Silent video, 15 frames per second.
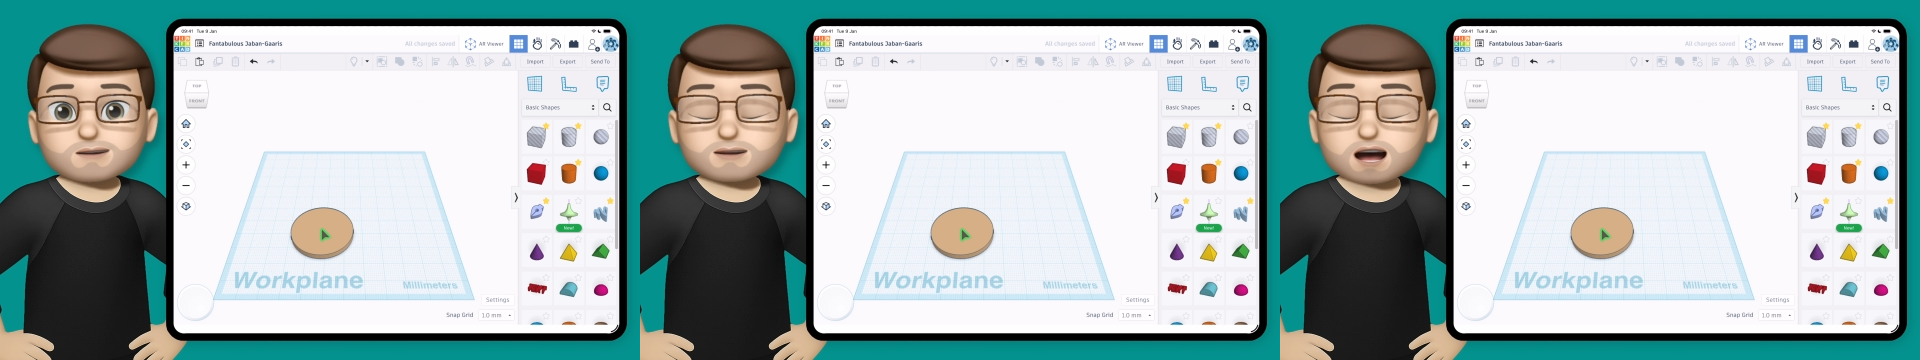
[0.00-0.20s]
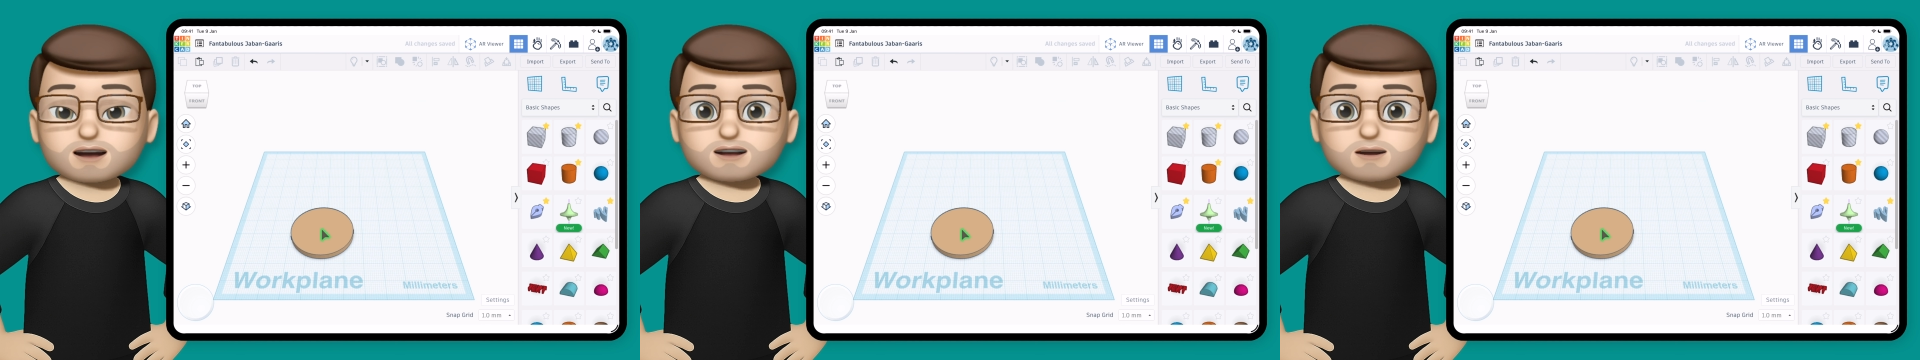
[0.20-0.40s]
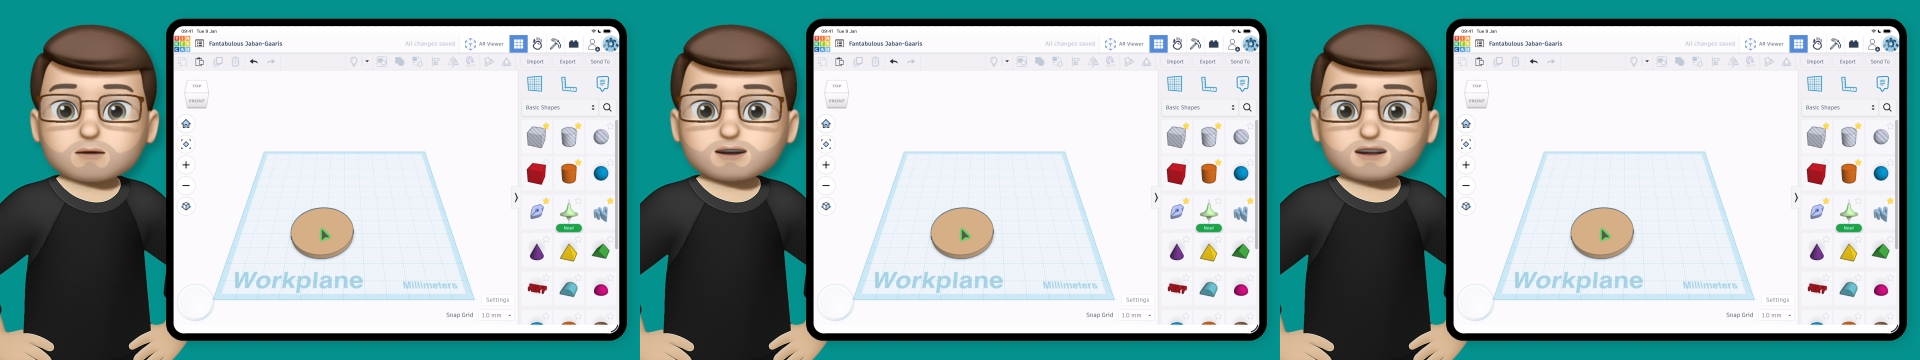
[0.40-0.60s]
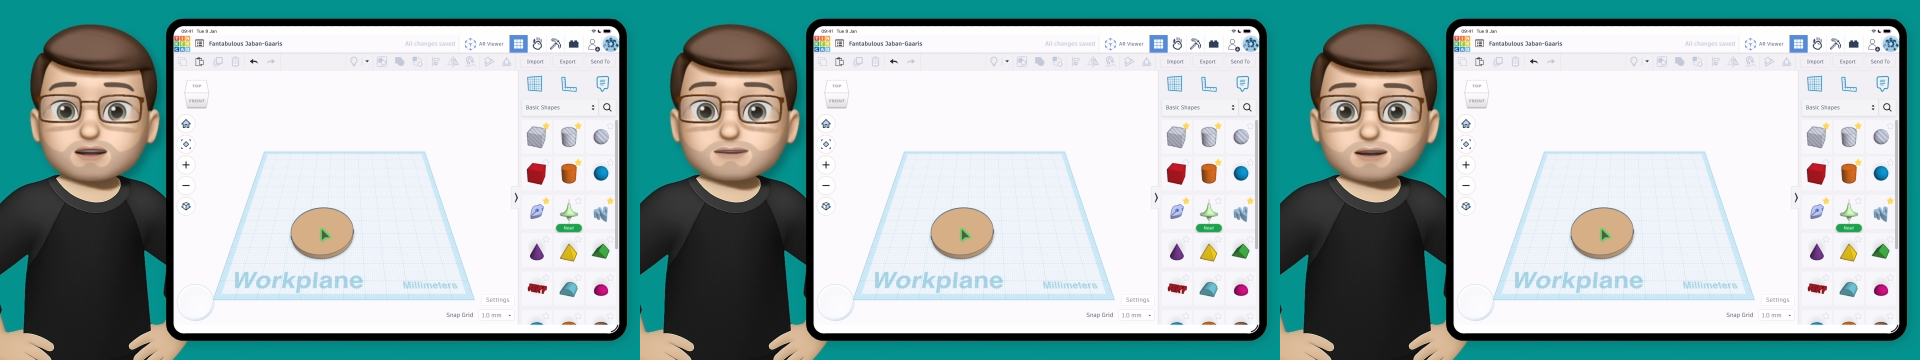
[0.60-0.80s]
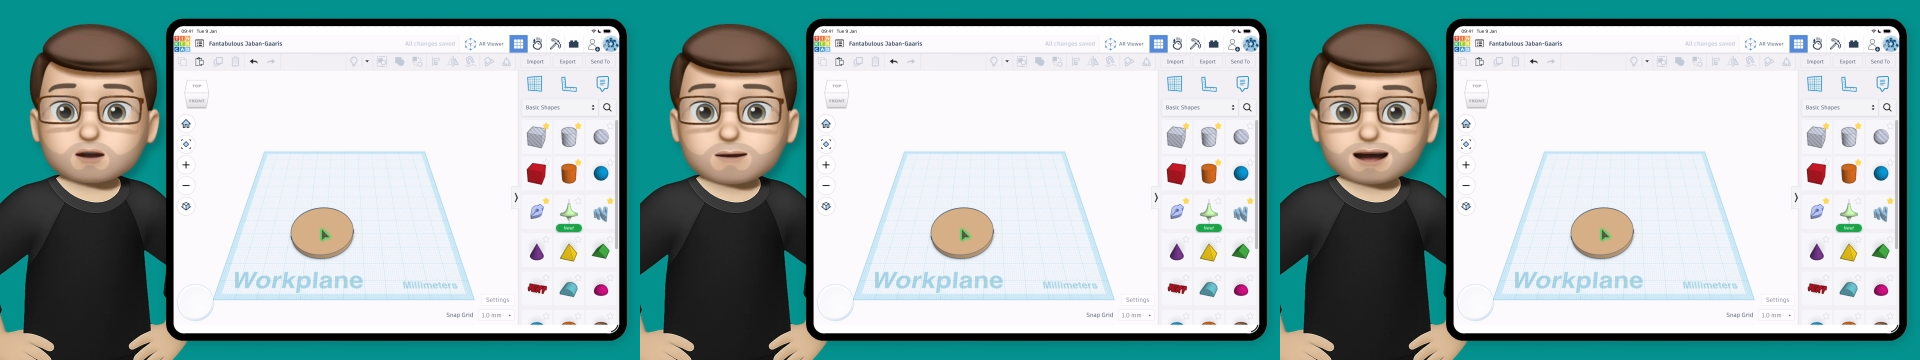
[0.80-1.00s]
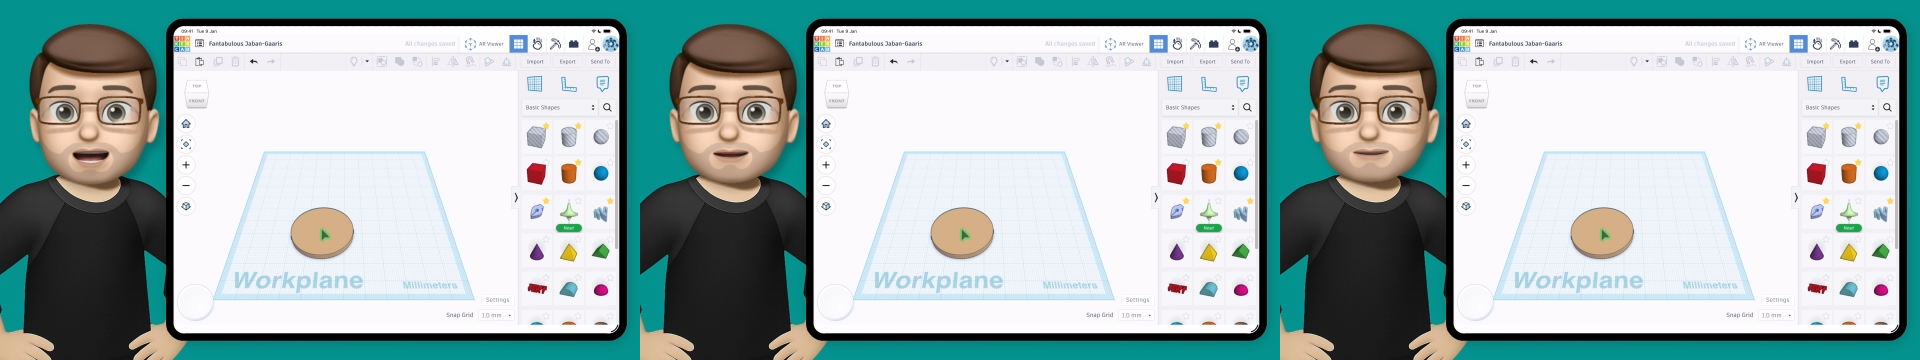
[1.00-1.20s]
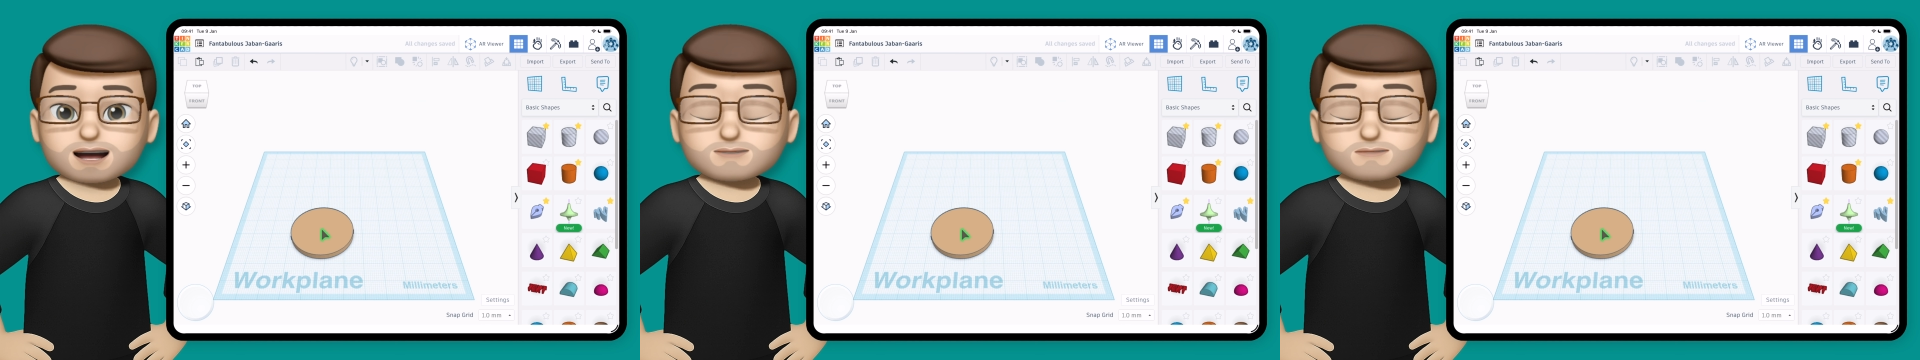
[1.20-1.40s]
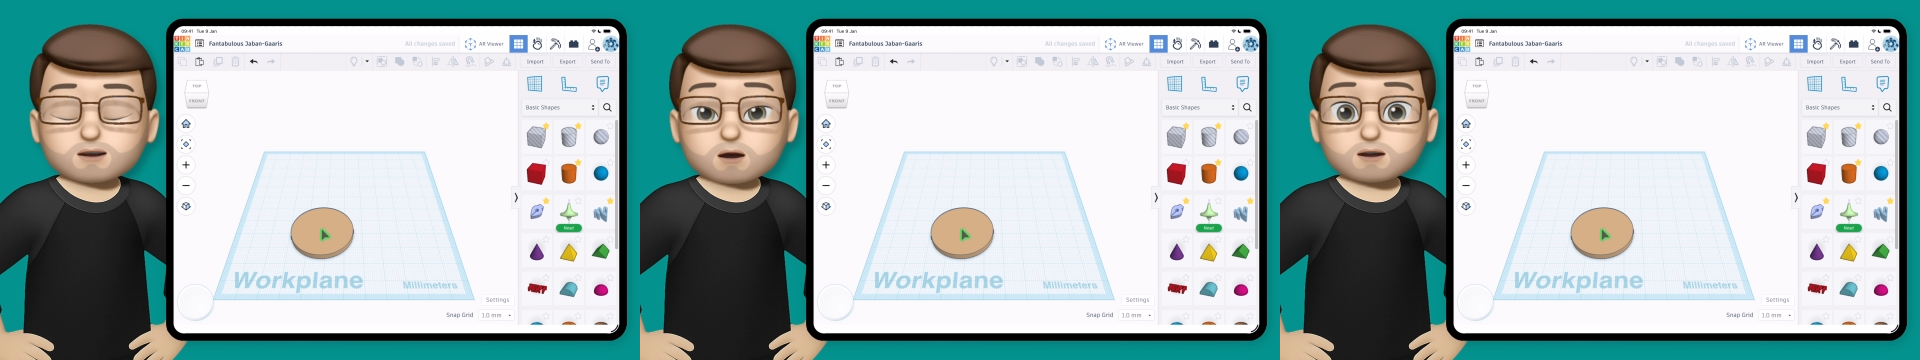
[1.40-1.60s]
and then I want to group it and make
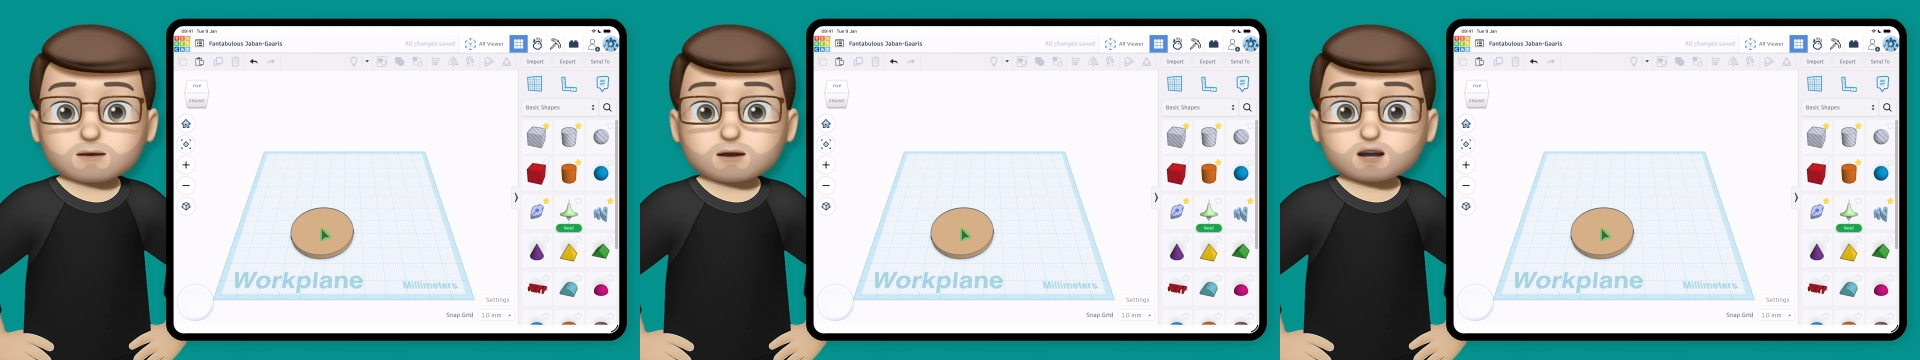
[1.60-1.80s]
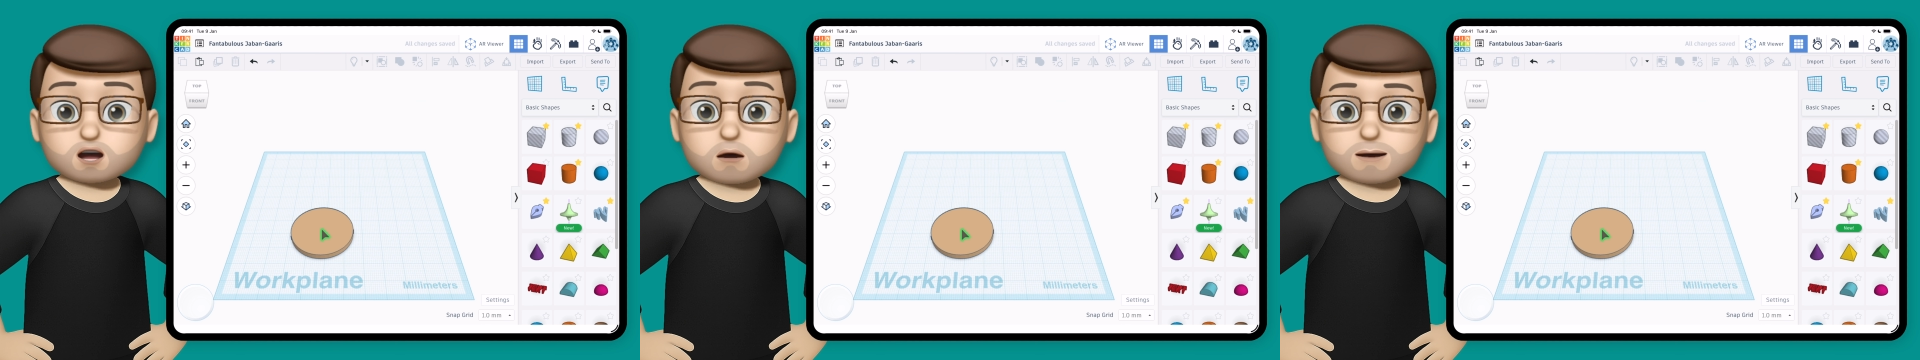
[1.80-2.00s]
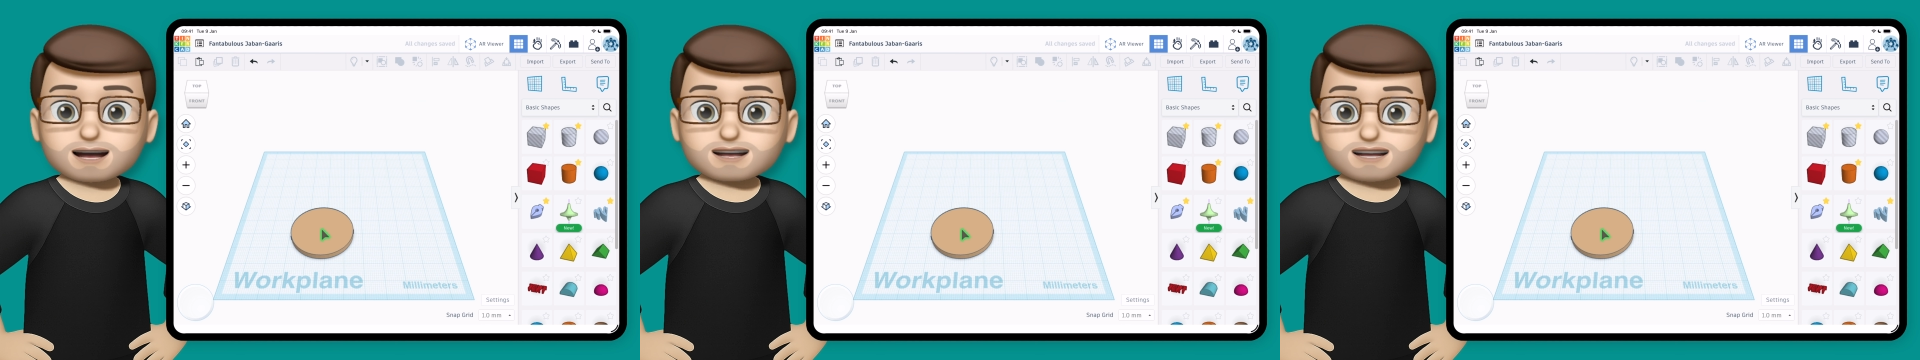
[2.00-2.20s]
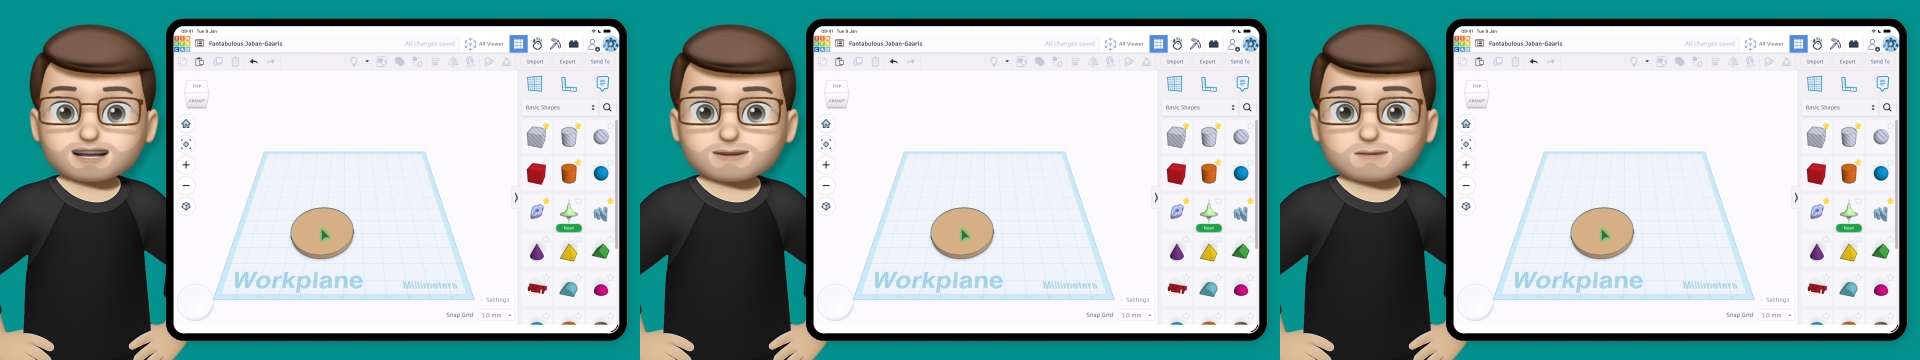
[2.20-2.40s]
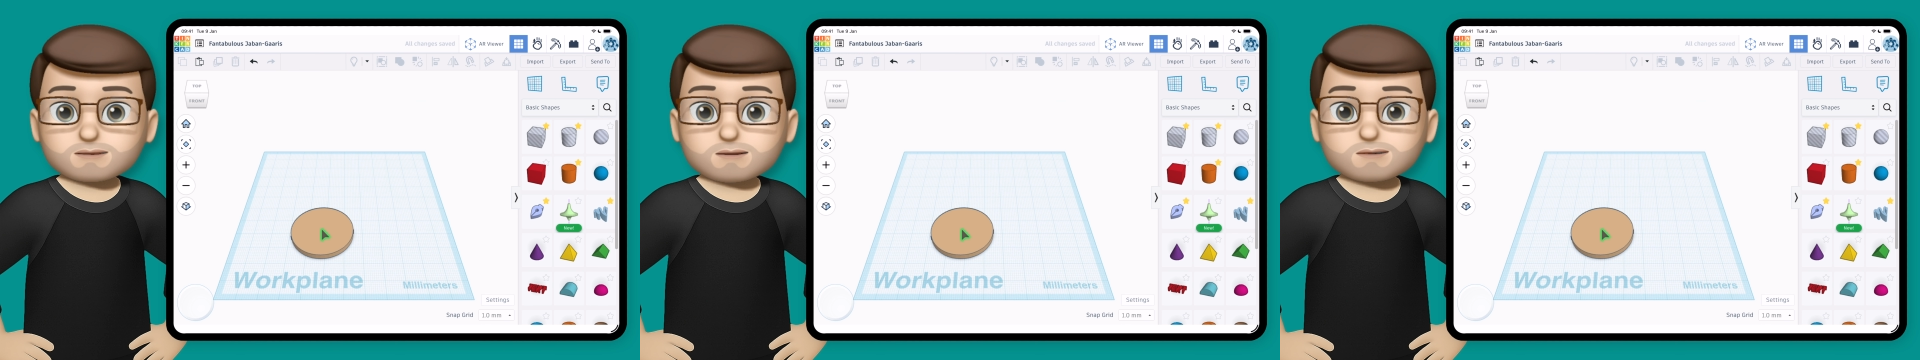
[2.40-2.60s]
multiple copies.